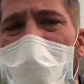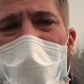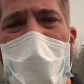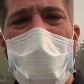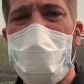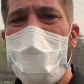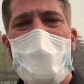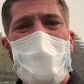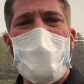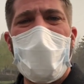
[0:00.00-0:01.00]

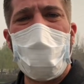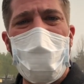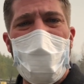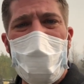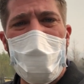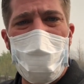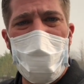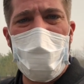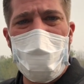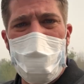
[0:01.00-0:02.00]
I mean, I gotta be
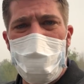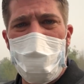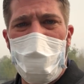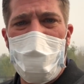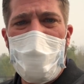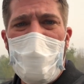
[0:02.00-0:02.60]
honest with you.